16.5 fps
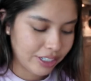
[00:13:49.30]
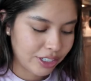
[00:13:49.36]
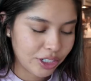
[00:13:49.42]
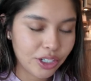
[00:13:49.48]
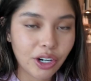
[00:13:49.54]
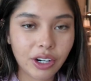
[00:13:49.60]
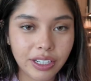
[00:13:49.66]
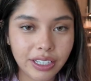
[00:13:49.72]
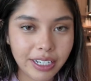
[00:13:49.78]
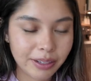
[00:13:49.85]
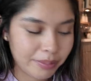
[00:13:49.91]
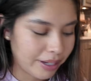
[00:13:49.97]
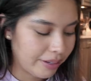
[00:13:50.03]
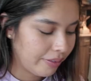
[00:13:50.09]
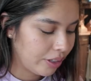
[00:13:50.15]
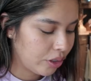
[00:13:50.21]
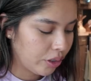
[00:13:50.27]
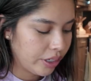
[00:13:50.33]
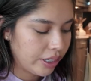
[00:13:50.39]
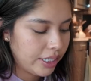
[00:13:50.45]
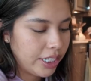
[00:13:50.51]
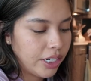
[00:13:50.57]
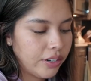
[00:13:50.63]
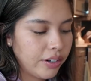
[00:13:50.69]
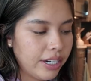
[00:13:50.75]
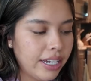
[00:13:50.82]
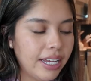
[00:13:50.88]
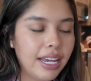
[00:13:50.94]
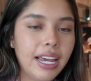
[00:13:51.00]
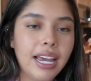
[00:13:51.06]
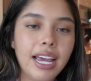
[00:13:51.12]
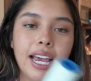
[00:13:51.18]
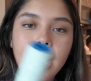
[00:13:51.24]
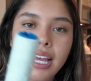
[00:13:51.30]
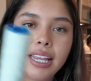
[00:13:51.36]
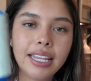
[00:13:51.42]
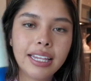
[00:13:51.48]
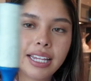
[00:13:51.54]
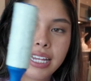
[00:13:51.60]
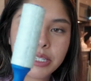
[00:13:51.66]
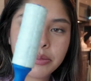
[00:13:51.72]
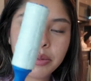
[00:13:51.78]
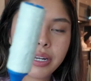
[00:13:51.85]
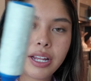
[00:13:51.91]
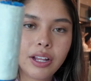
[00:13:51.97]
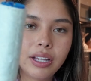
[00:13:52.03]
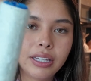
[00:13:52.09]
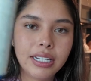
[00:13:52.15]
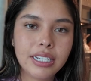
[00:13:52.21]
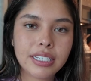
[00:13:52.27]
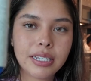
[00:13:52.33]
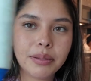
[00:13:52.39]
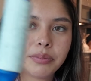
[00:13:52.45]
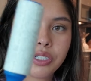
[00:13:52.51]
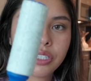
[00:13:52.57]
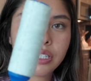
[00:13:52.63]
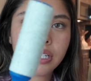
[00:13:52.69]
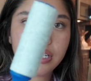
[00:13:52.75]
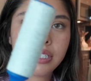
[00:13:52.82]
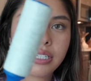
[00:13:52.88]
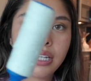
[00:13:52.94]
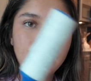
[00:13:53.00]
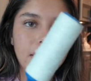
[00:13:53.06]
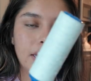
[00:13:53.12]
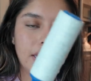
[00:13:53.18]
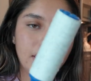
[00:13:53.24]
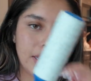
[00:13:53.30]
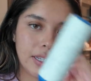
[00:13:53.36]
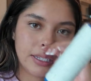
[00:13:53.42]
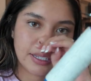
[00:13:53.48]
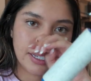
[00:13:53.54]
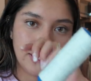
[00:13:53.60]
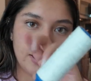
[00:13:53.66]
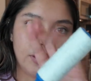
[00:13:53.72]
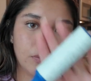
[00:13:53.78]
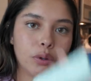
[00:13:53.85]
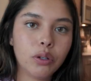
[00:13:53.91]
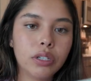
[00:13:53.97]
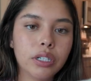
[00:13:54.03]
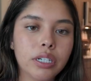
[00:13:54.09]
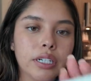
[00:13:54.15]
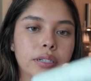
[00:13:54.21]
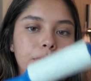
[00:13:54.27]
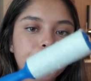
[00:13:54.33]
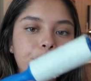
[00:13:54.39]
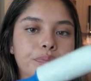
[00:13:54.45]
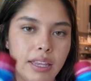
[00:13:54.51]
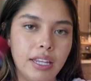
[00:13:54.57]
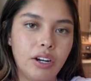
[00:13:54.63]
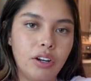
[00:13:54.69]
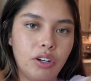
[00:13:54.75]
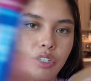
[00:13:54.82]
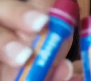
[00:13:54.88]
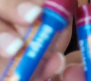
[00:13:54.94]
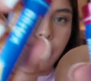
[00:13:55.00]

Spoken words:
it's Darling by Victoria's Secret. And then last but not least, I'm just gonna take this lint roller. And then also